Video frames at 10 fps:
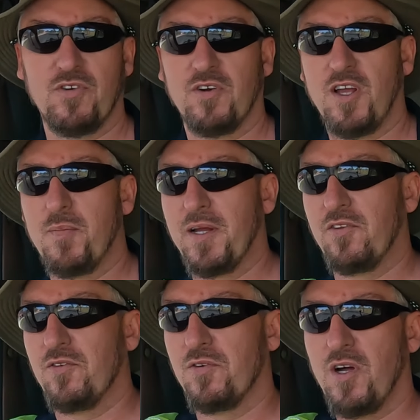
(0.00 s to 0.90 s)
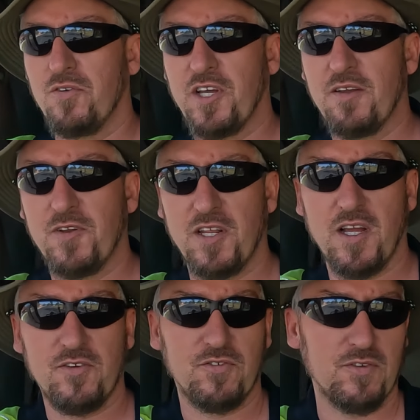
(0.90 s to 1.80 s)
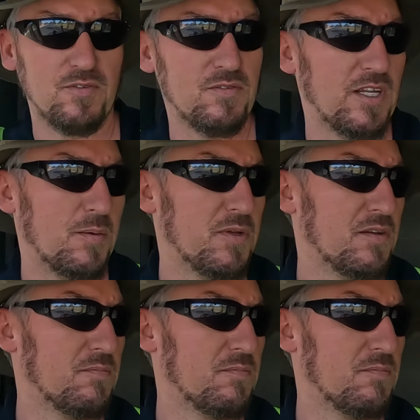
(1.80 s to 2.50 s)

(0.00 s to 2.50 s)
then I'll go back to doing whole day videos, and they'll be